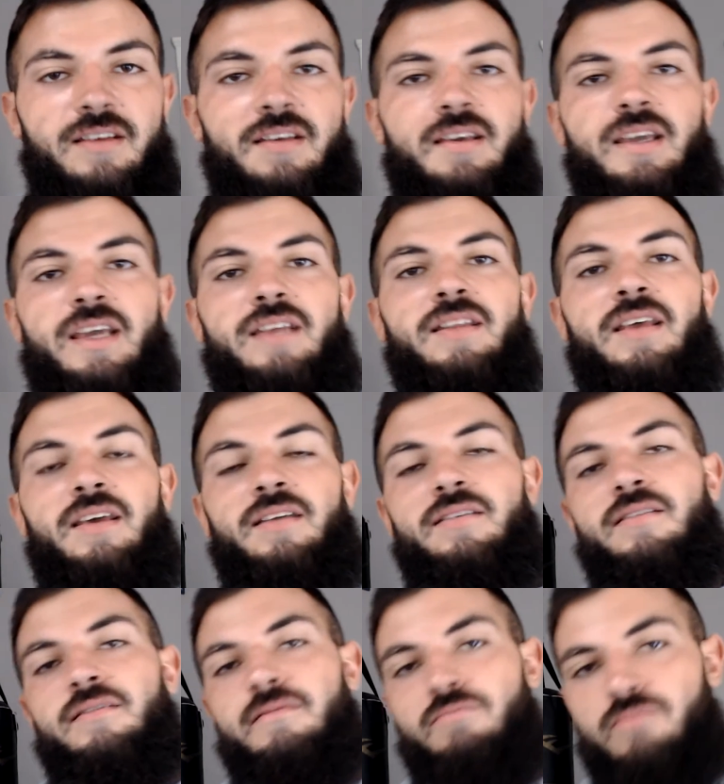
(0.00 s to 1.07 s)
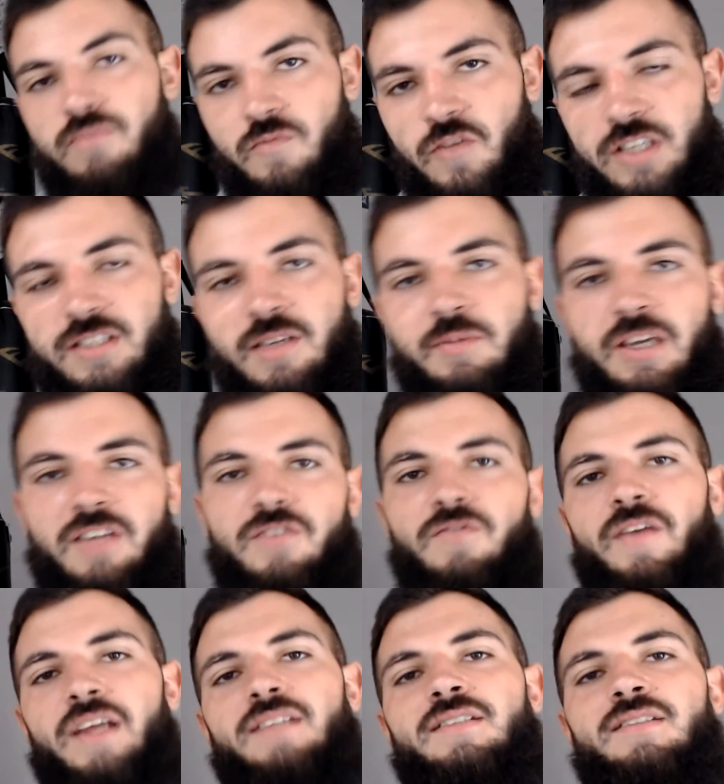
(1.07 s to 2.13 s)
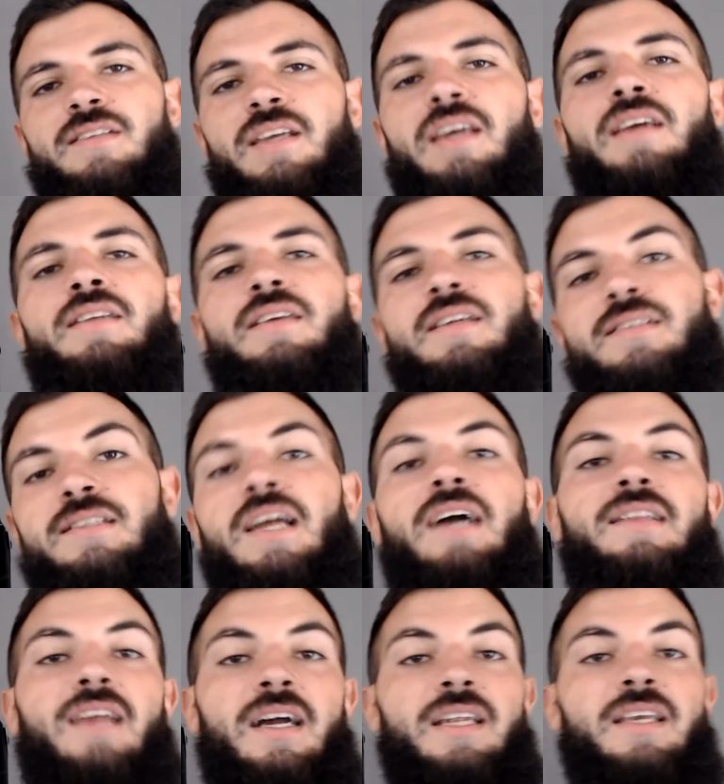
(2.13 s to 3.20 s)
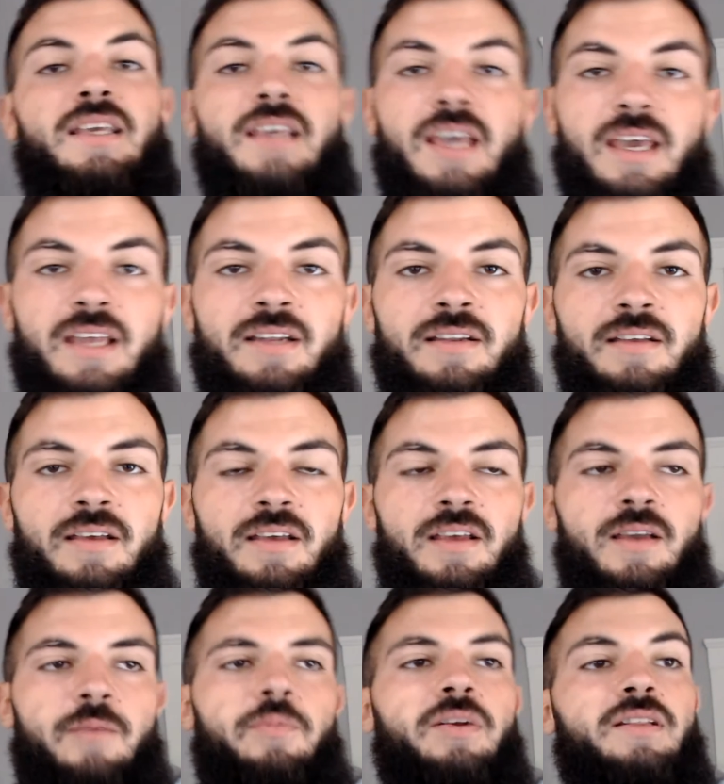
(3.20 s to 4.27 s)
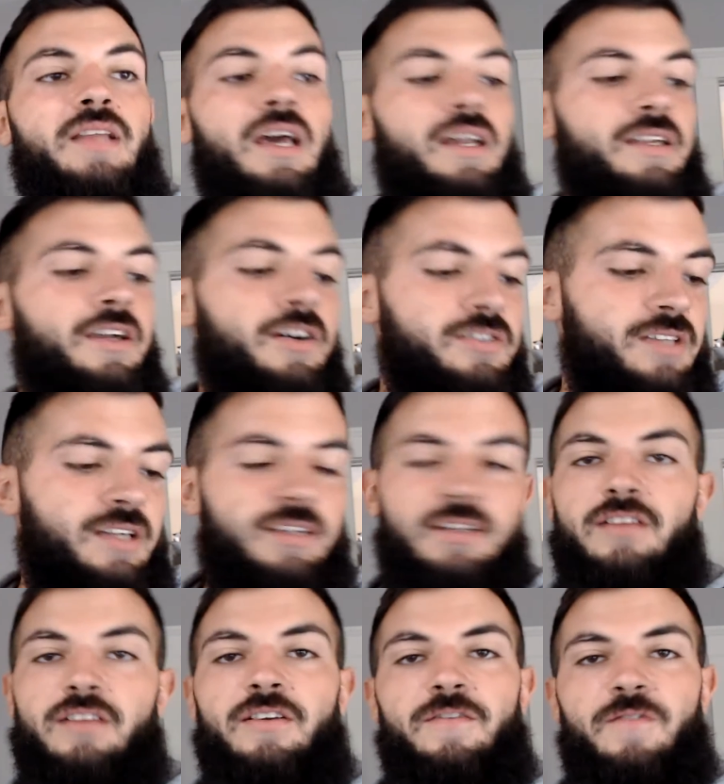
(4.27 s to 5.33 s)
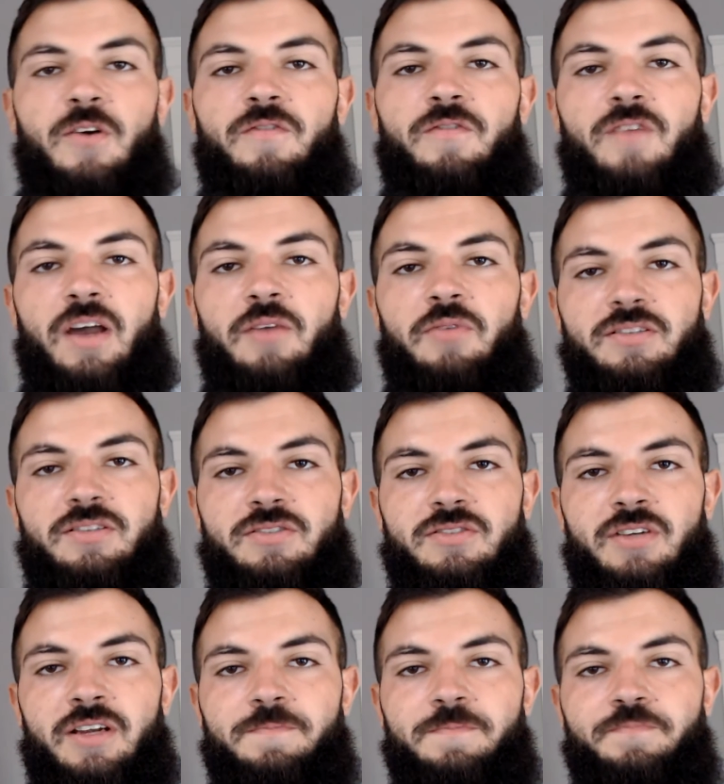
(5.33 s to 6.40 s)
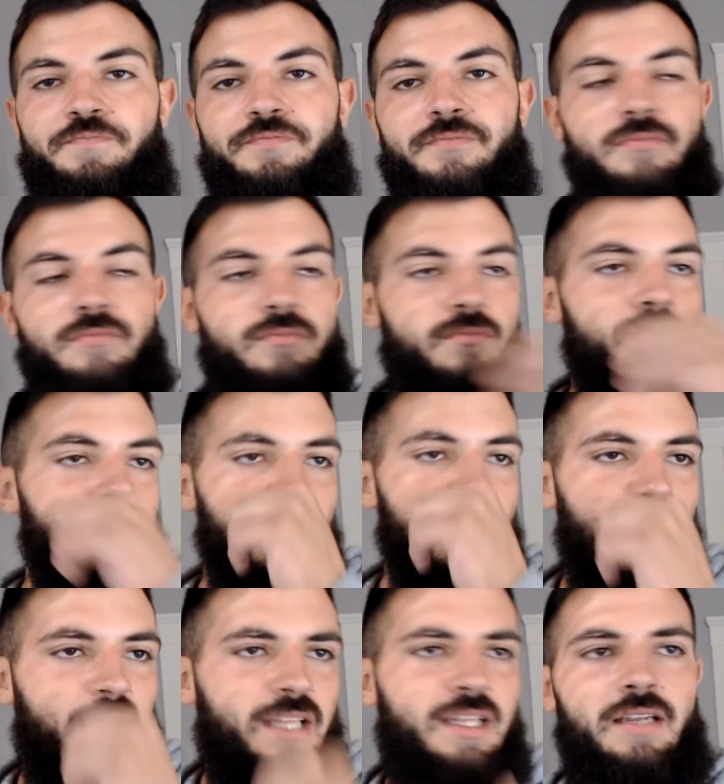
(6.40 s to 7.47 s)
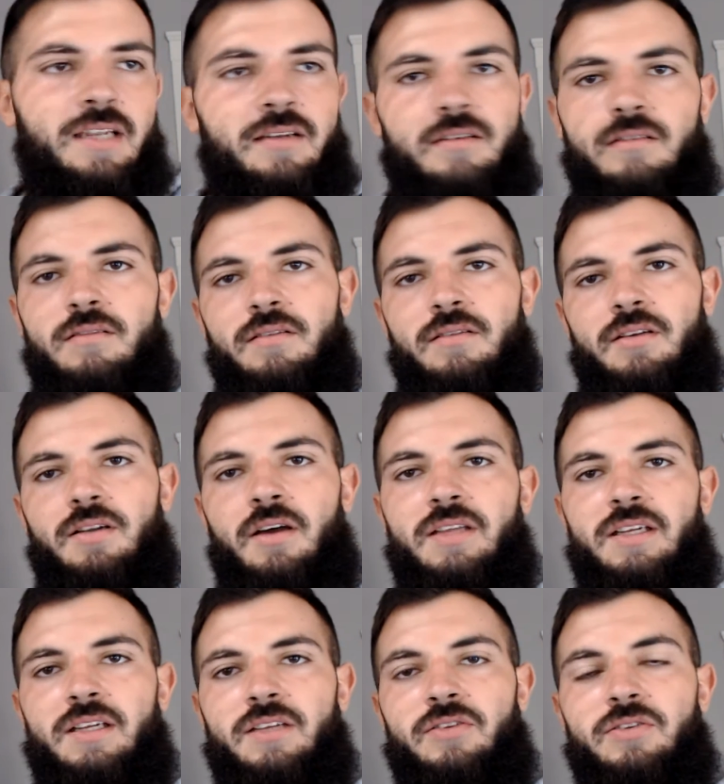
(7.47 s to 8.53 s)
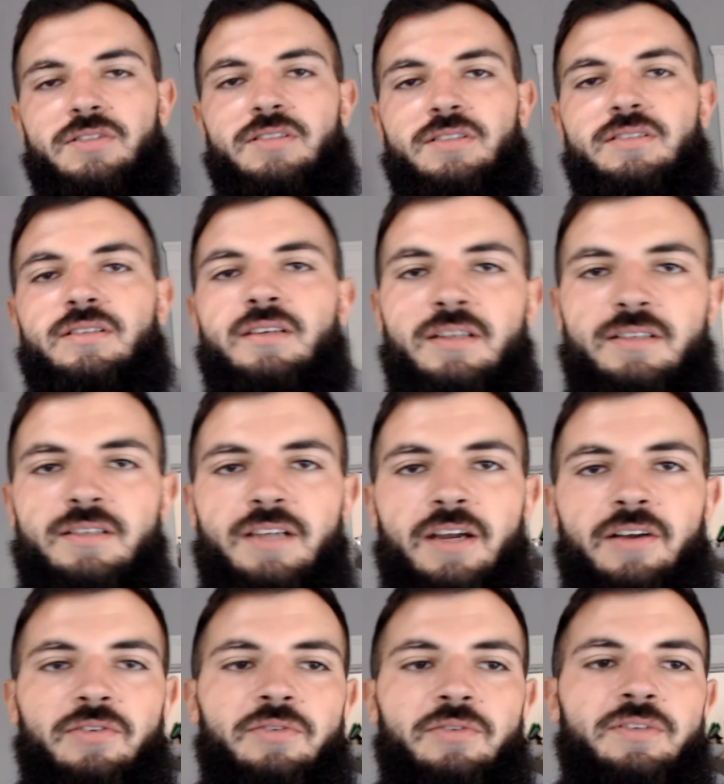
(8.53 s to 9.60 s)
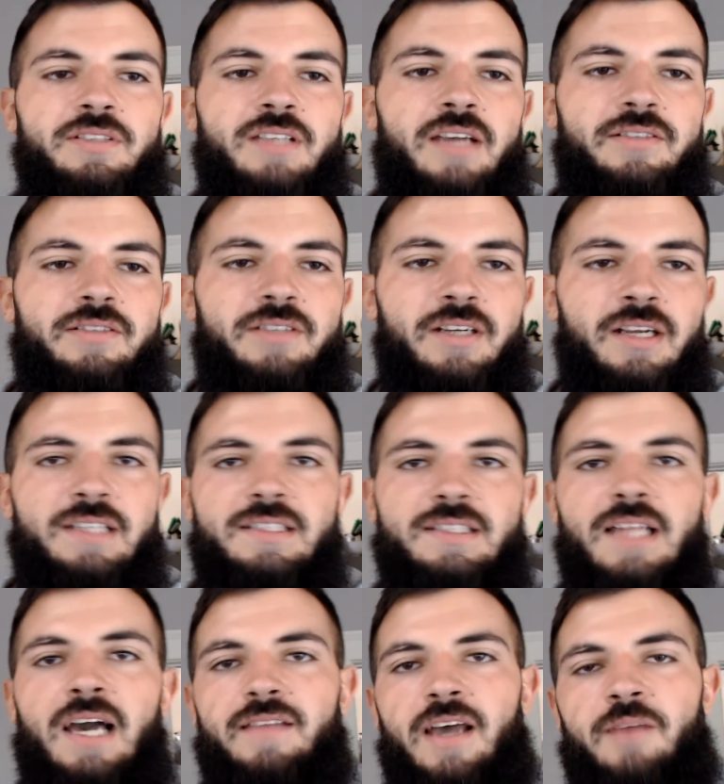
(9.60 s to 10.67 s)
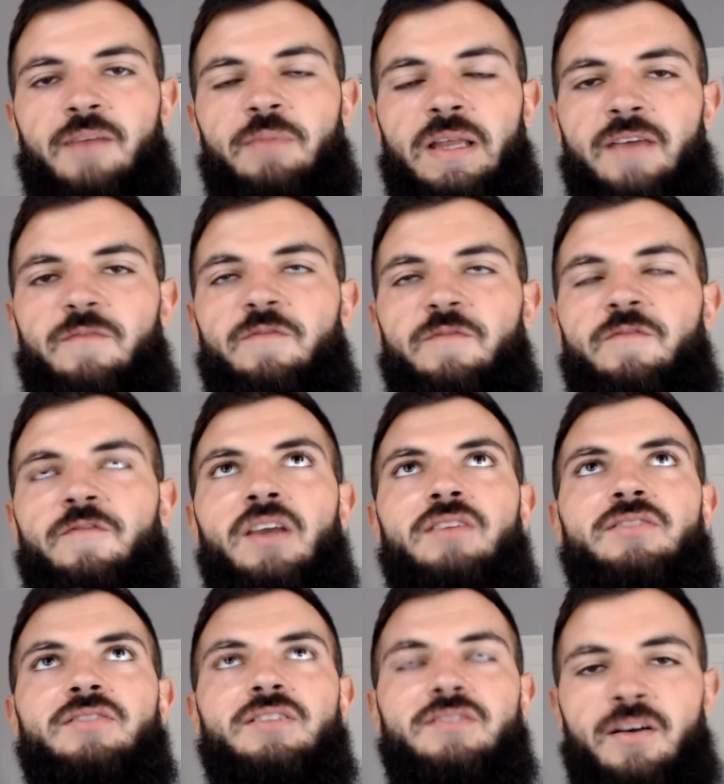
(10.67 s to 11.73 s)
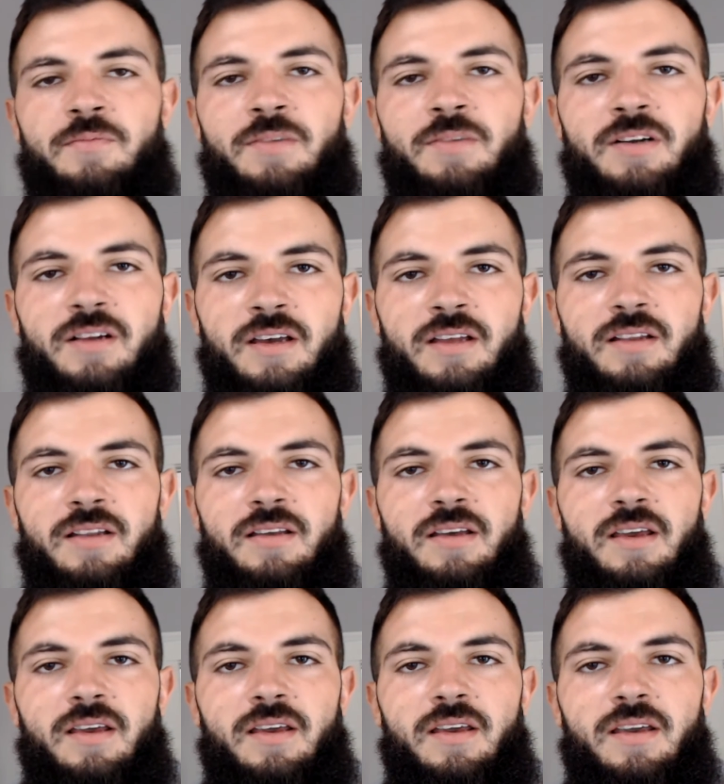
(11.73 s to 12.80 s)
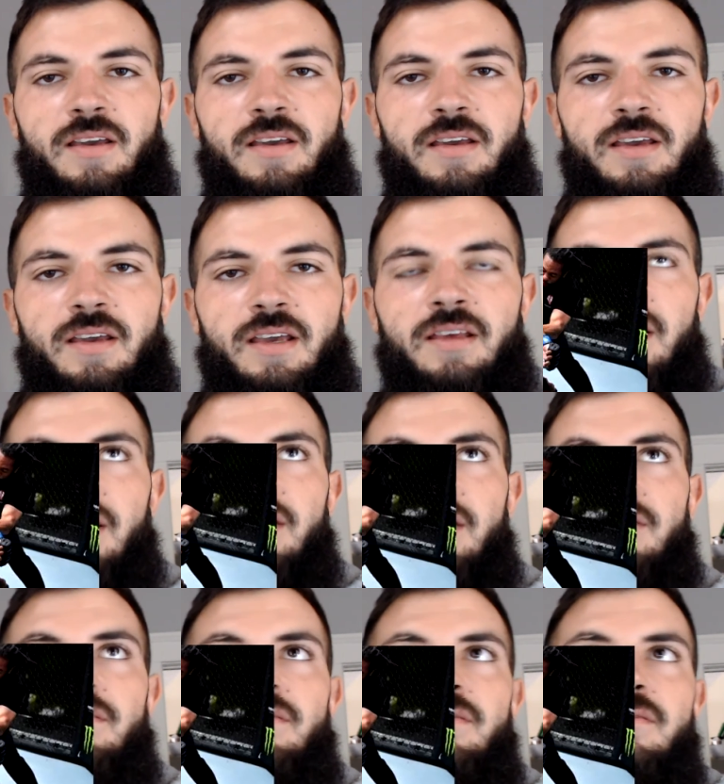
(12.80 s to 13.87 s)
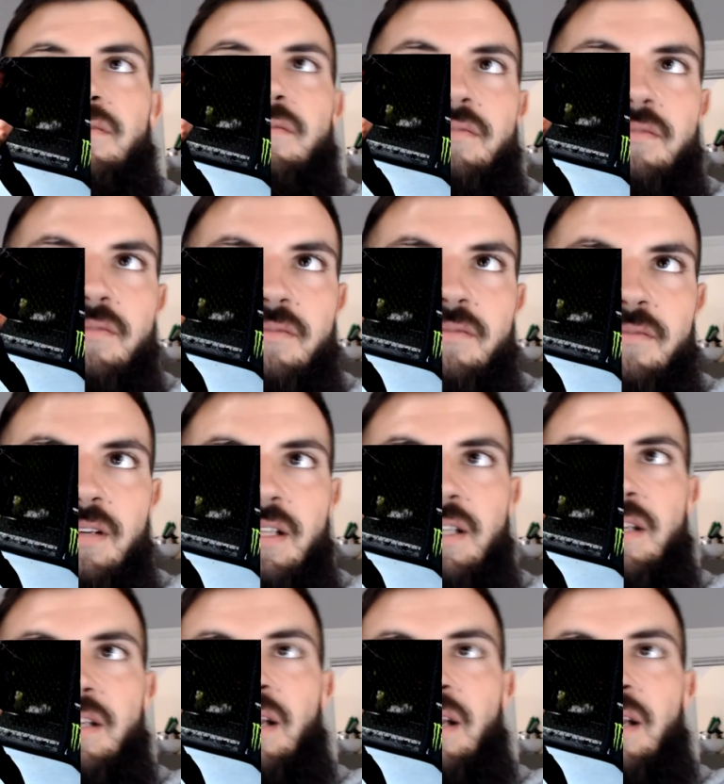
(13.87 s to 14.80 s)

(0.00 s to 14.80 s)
and then runs up against Francis again, gets knocked out again. But then he goes on another four-fight win streak, and then he loses to Derek Lewis last year, gets knocked out by that vicious uppercut. And then, I